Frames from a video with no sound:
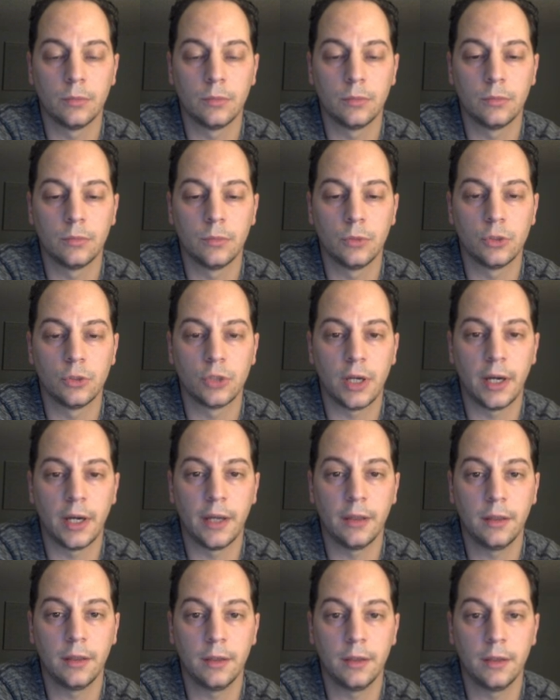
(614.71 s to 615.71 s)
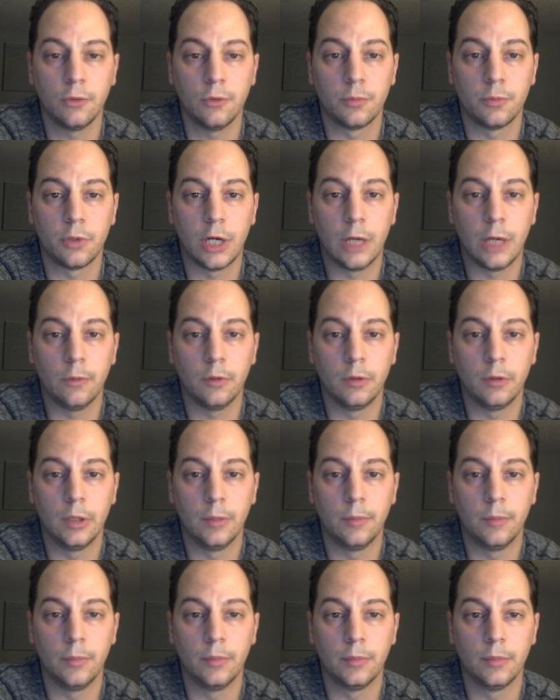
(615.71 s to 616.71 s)
which I think would
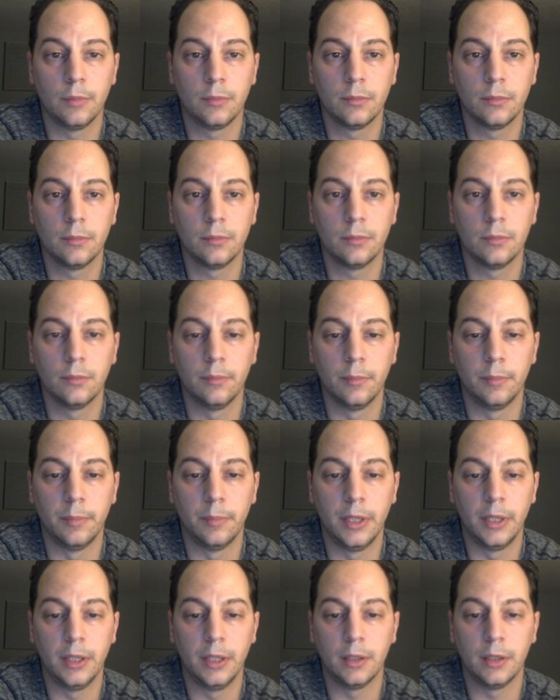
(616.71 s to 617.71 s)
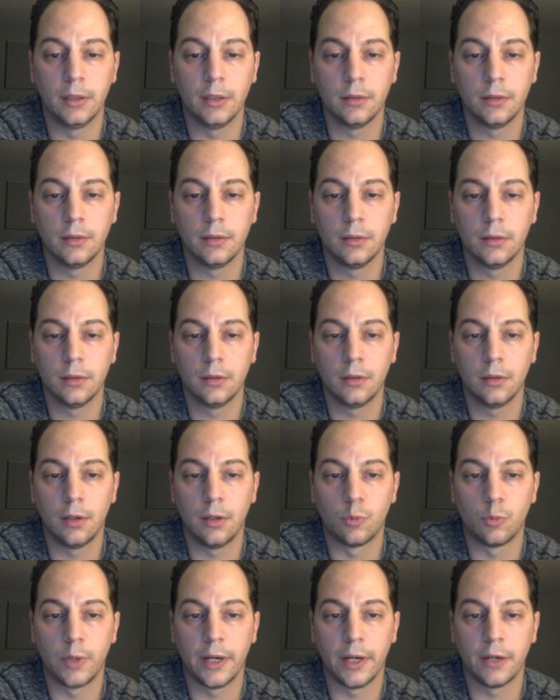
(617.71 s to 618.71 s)
probably be a
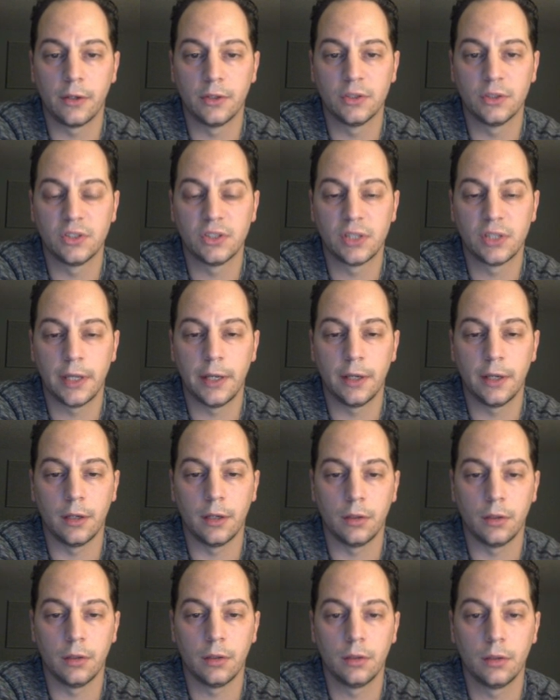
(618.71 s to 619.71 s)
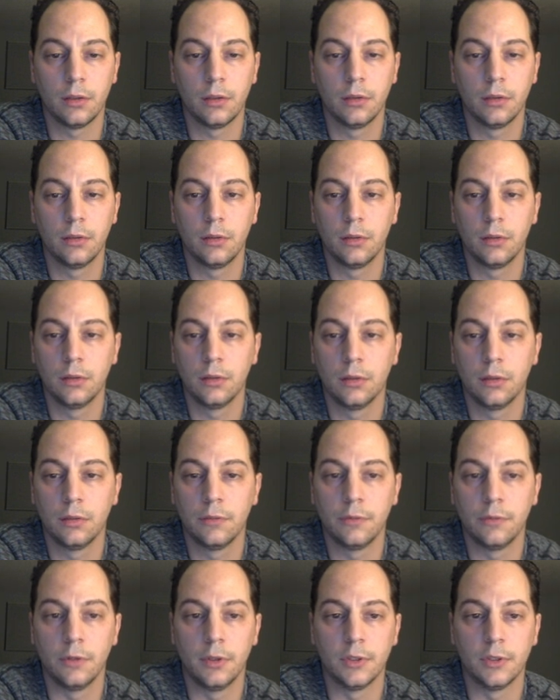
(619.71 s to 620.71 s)
record sale
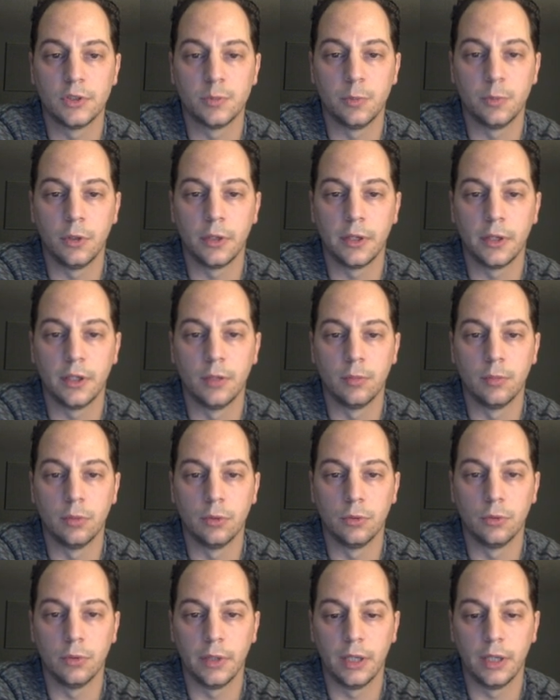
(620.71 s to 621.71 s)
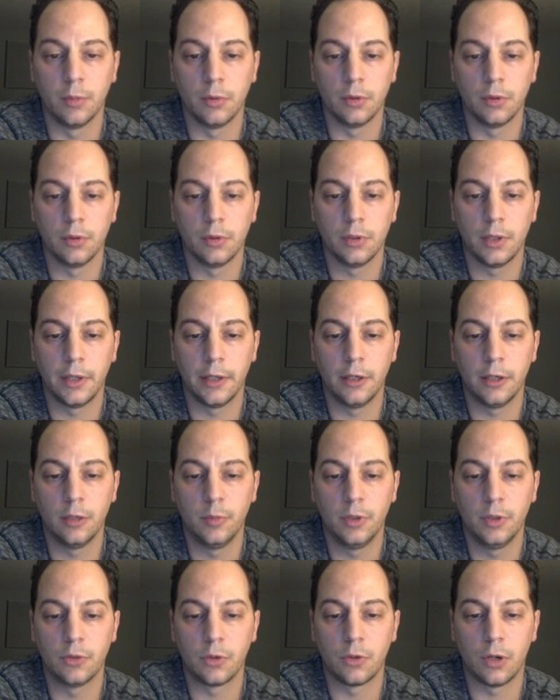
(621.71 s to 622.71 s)
for this book in a blue label. I could
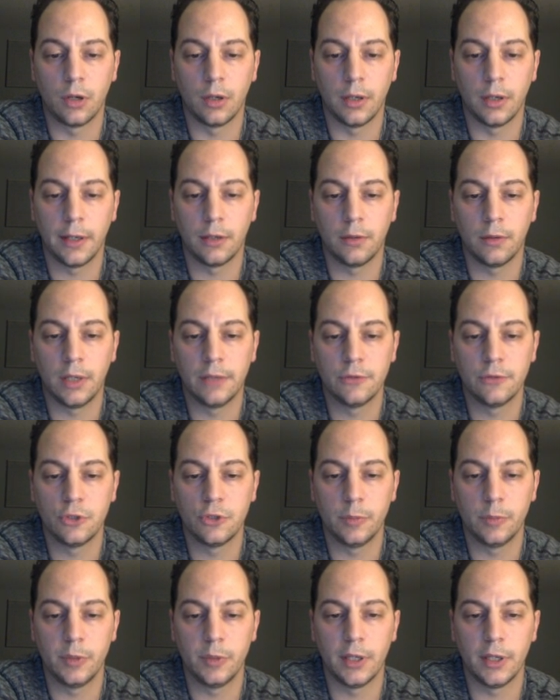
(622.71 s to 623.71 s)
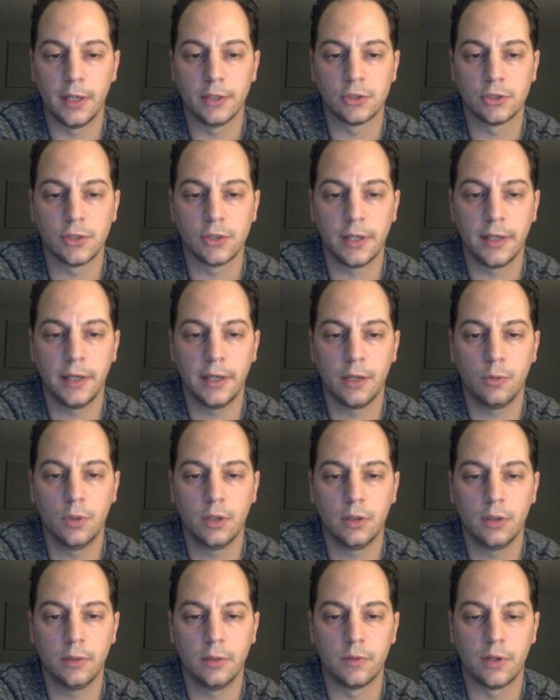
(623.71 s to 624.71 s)
be wrong. I don't have GPA, so I can't
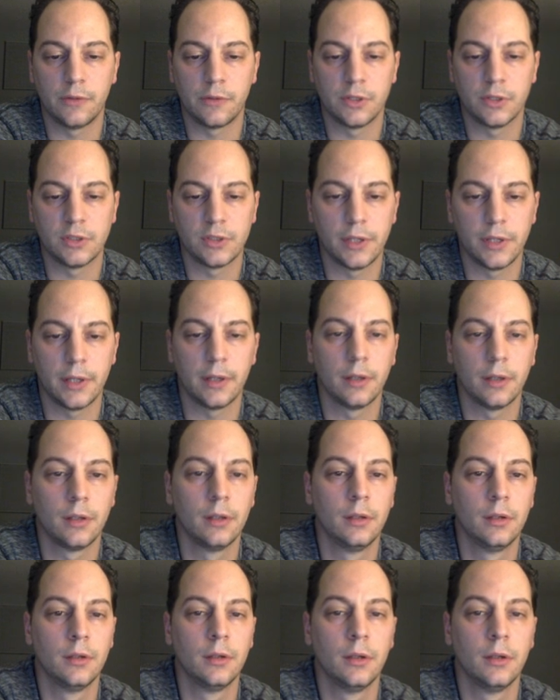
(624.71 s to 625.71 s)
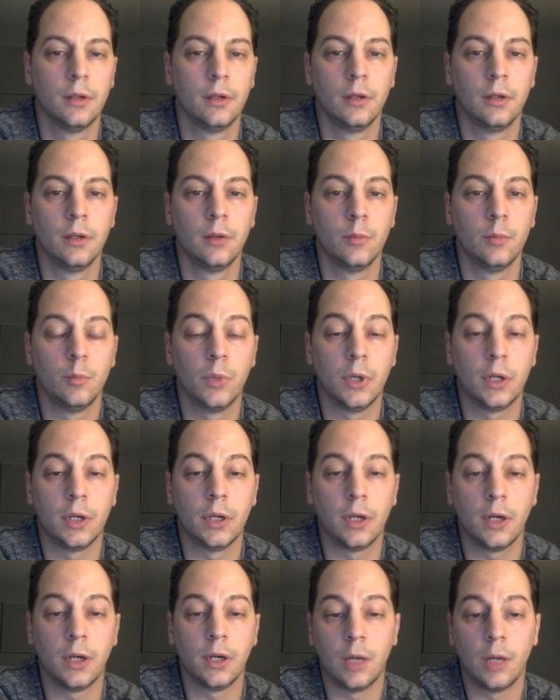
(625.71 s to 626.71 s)
quickly reference that. But
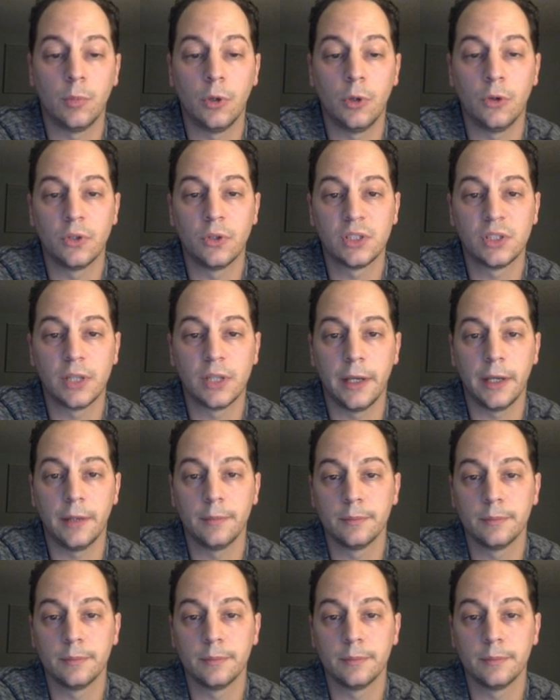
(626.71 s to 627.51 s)
I'm going to say,